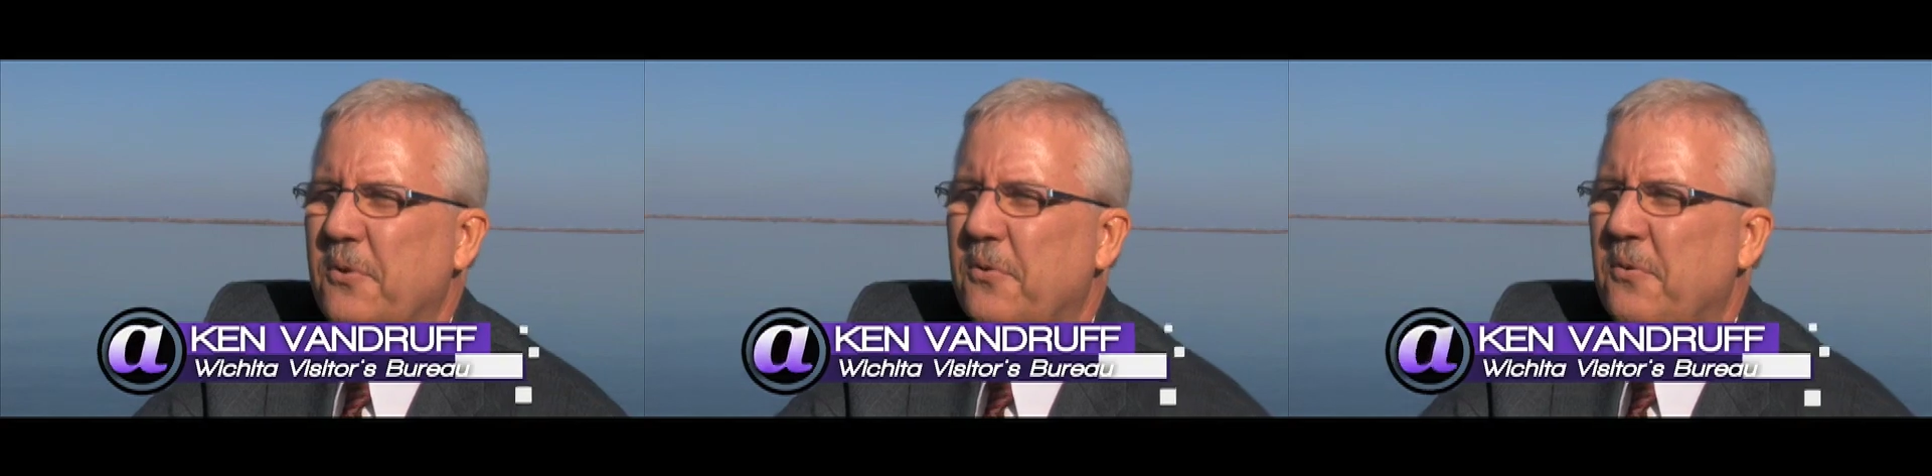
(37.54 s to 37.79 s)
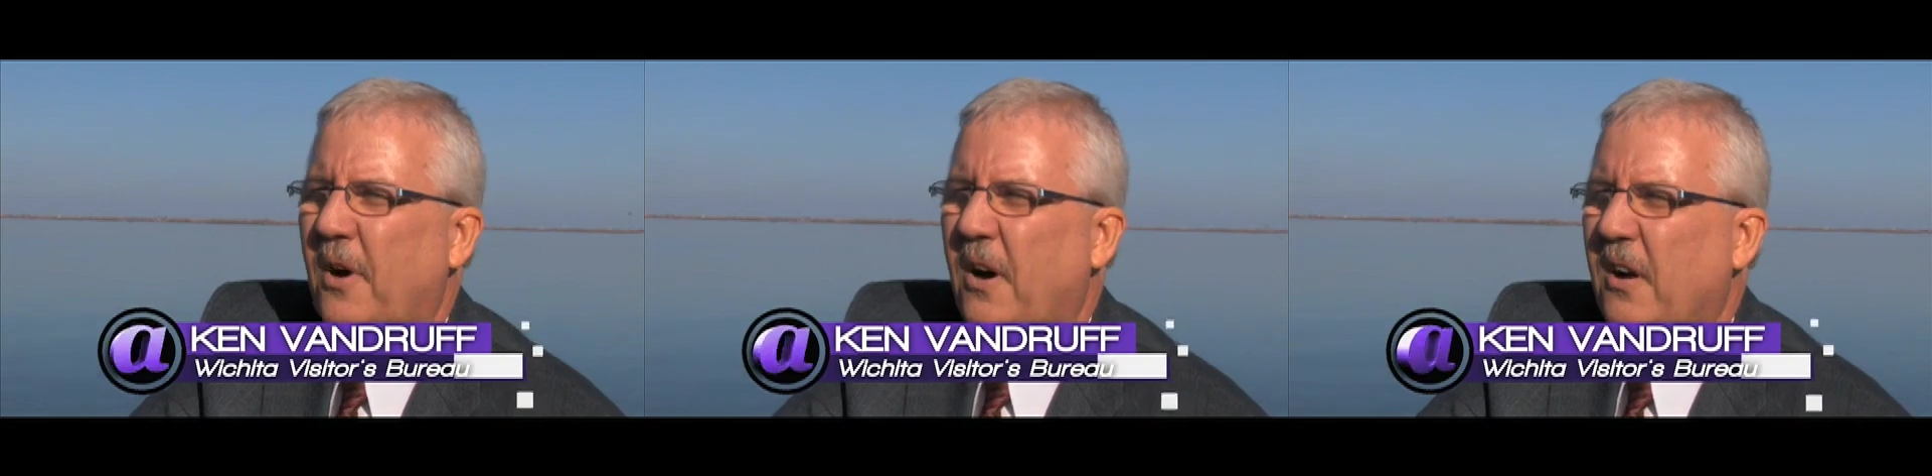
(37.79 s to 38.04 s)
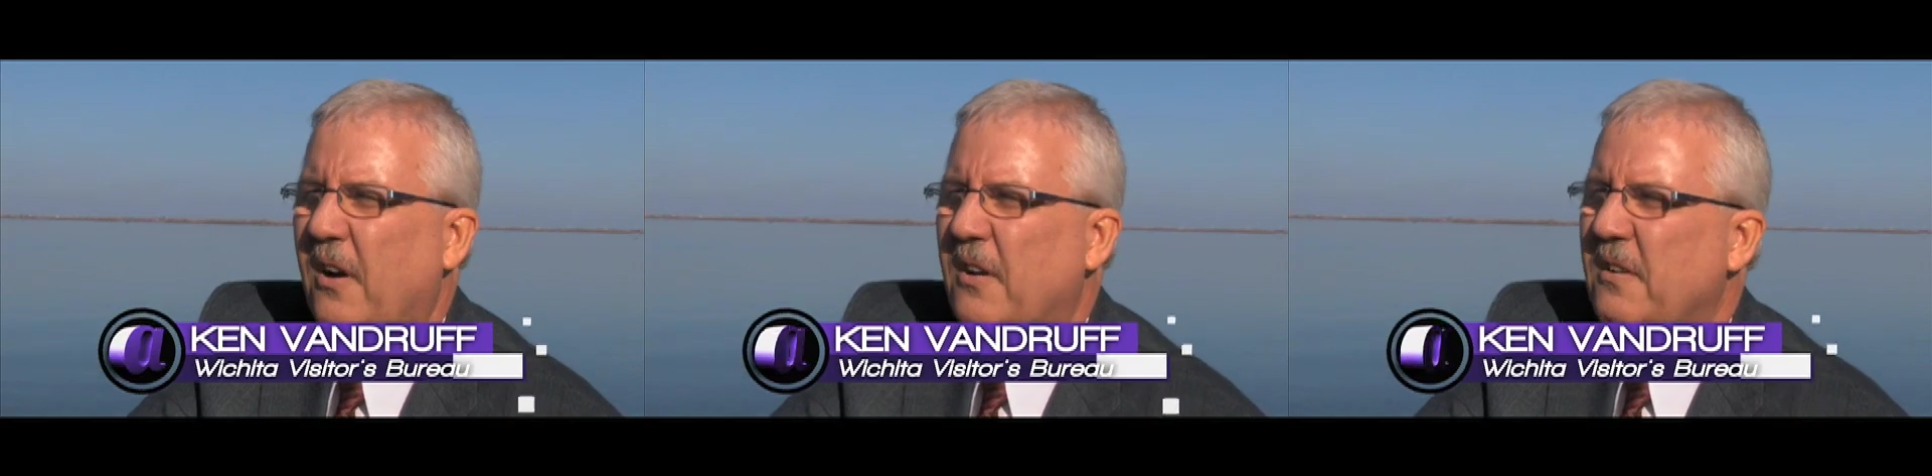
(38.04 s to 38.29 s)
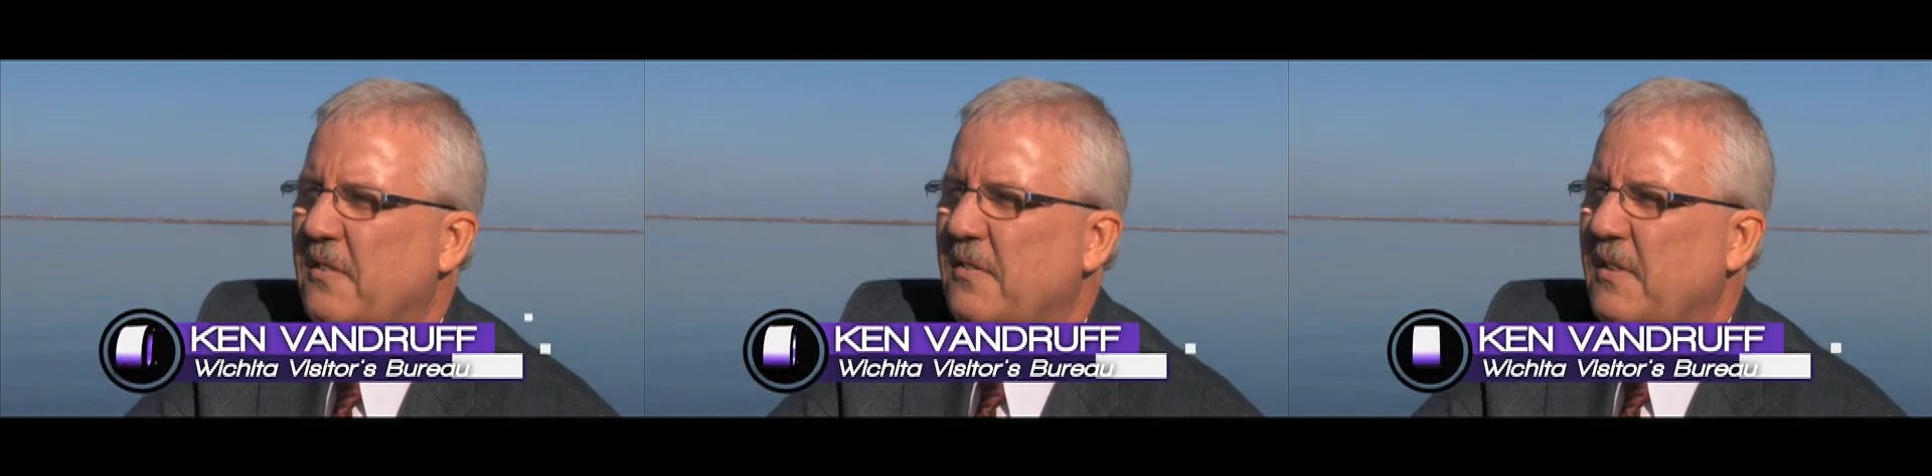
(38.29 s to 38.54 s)
who
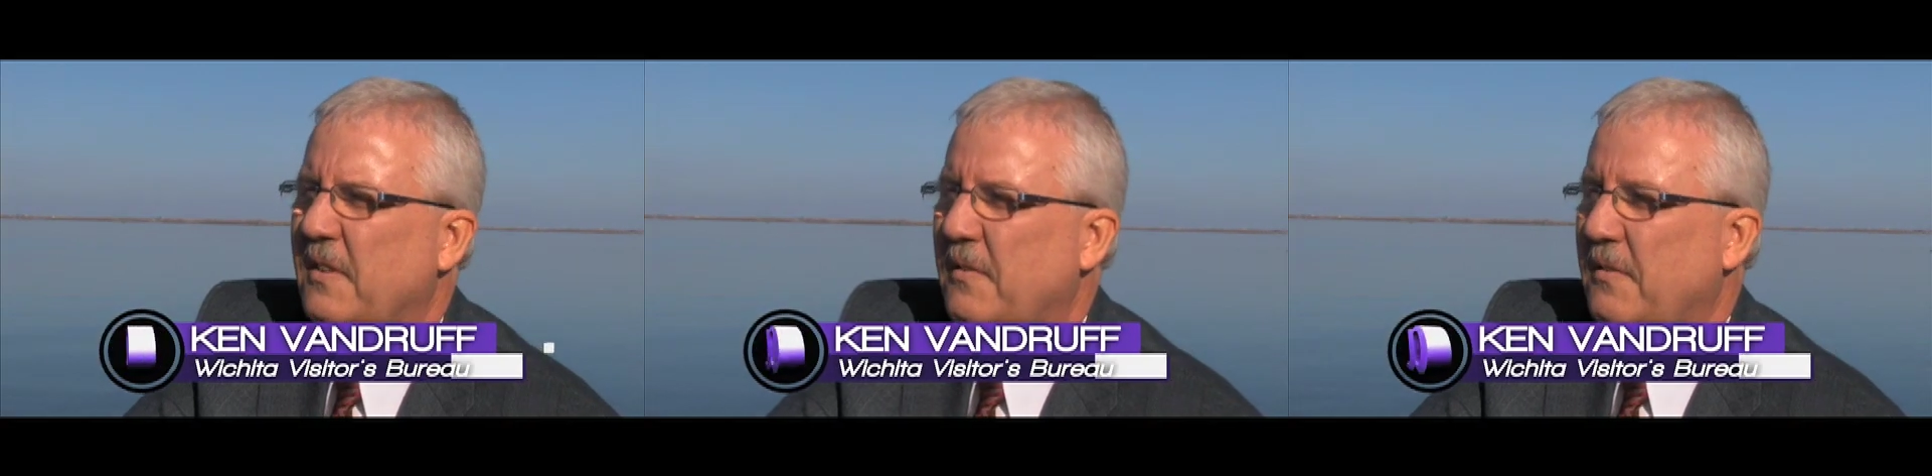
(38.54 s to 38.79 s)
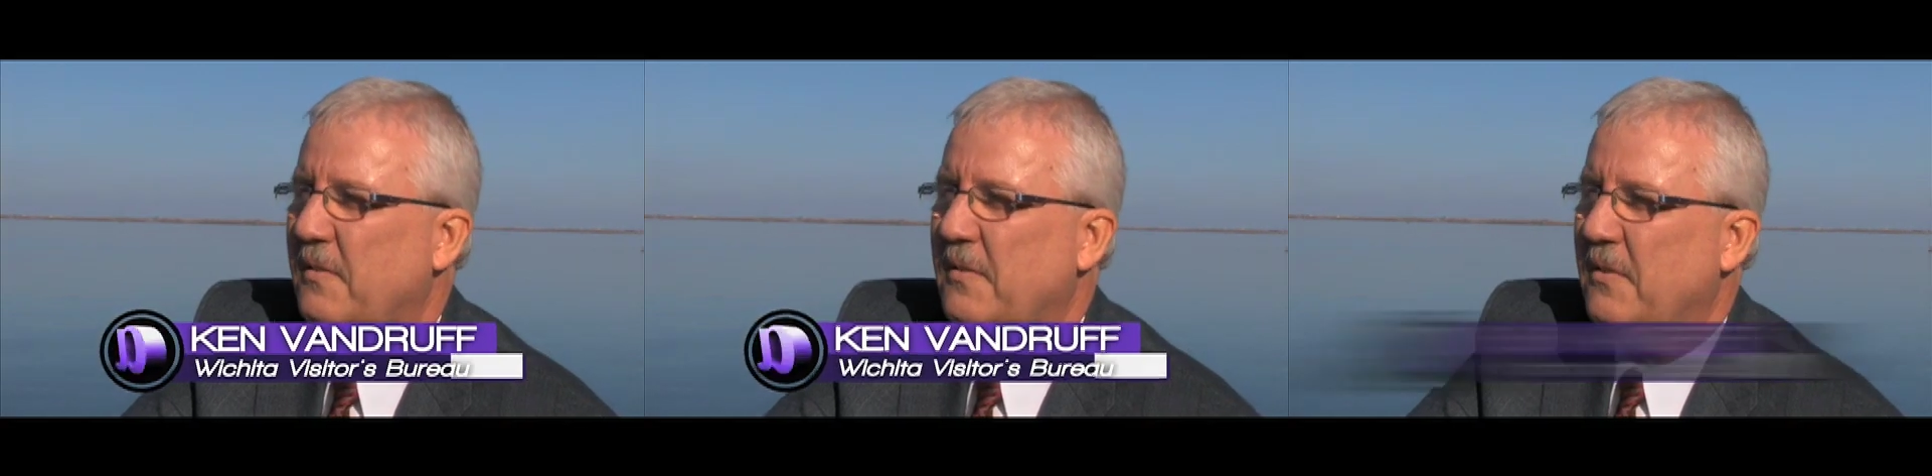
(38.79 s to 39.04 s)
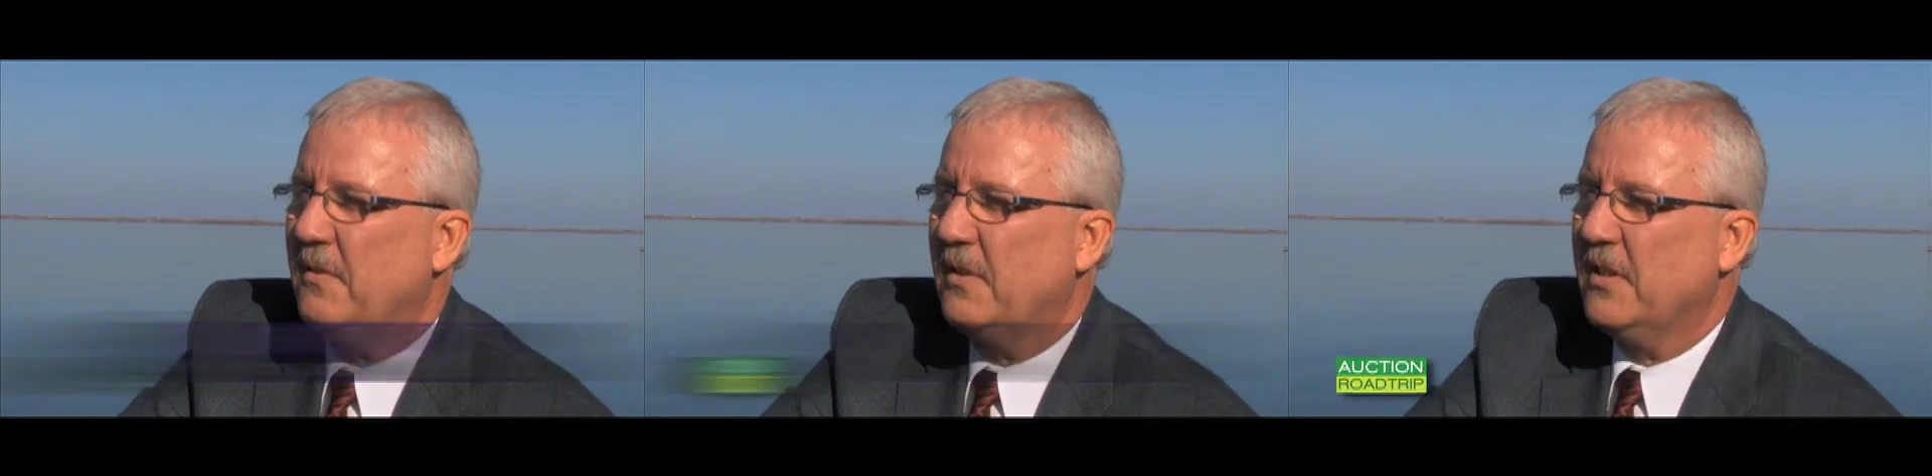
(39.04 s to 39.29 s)
are uh,